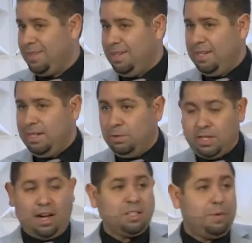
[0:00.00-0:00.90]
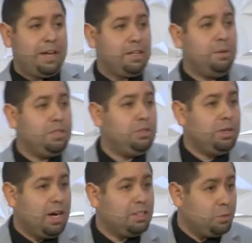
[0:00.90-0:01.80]
He was God's man come to do
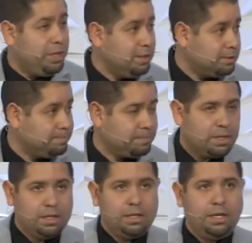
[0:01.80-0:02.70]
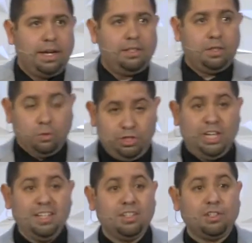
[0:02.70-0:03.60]
God's will. And so
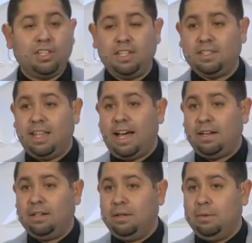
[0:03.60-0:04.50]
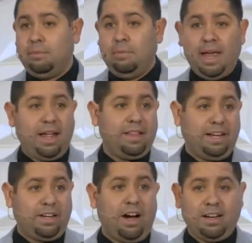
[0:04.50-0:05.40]
Jesus is that man
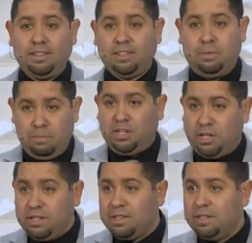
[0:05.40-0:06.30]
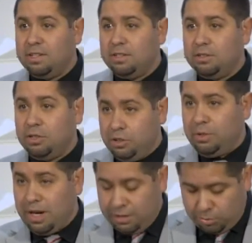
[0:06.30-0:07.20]
that God has commissioned to do
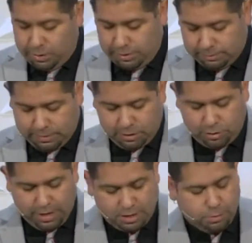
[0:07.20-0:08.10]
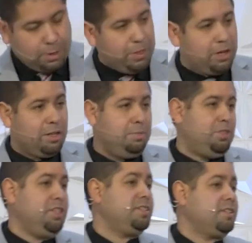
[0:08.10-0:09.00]
God's will. And so that's why we call him
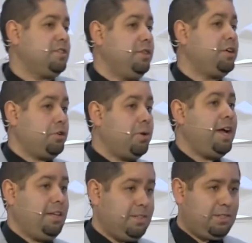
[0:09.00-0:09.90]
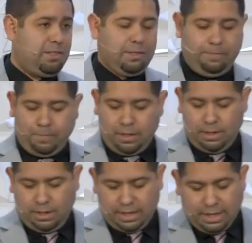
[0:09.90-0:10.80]
Jesus the Christ.
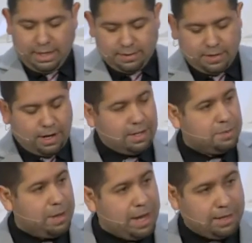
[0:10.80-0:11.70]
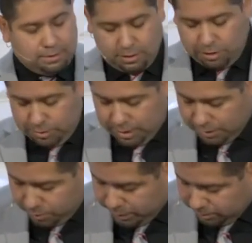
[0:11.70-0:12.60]
He is God's man to do
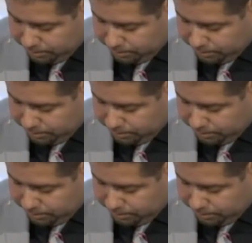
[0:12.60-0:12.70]
God's will.